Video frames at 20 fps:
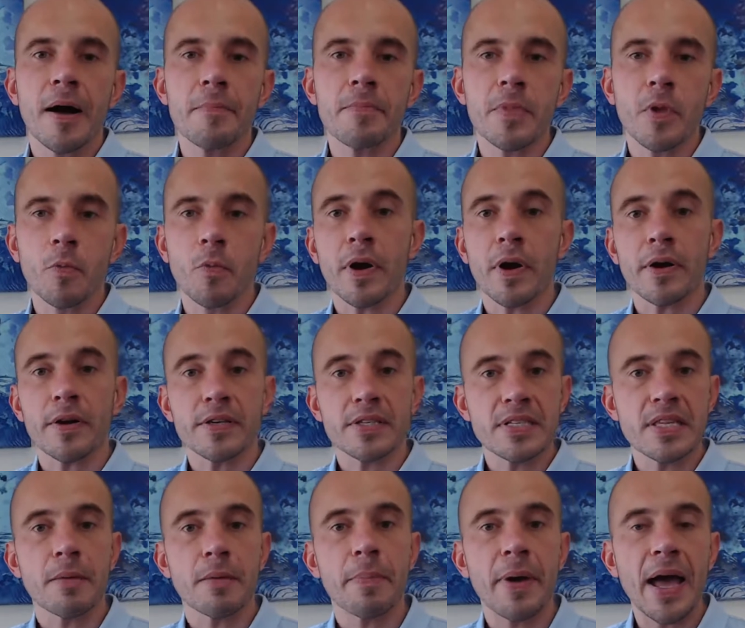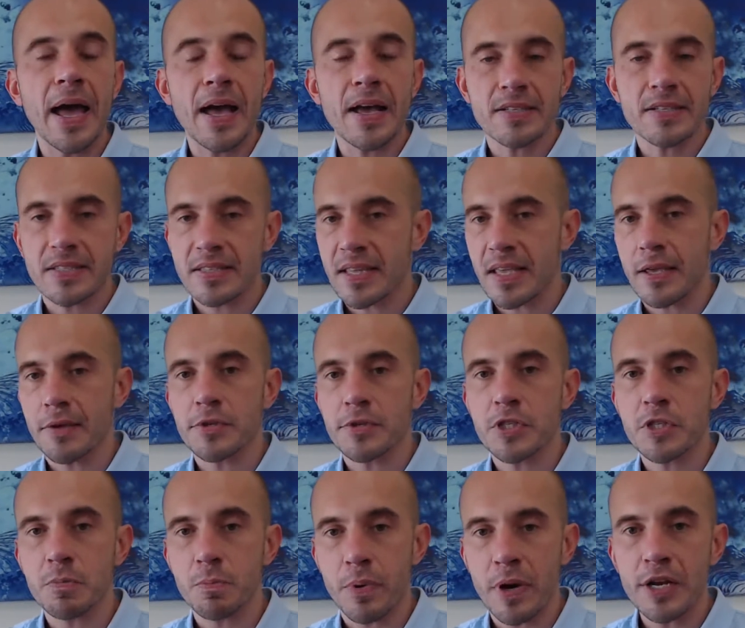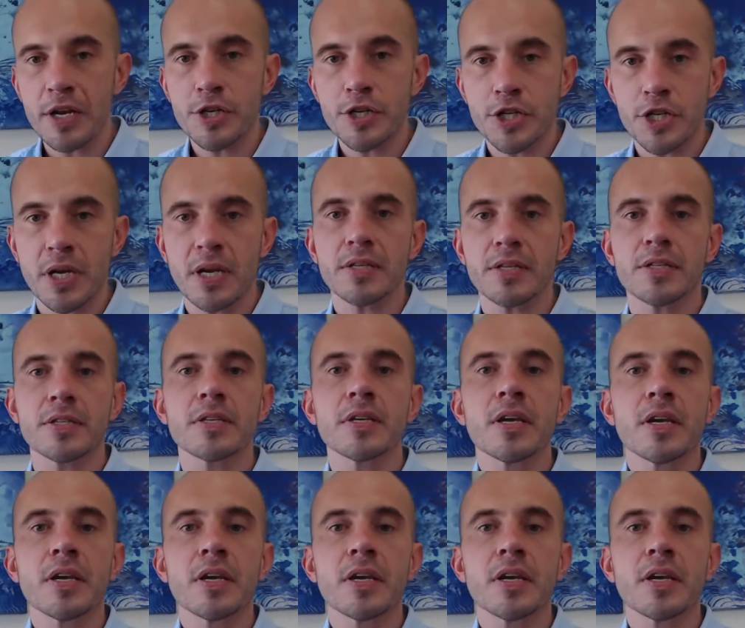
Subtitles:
whereas in the past they used spreadsheets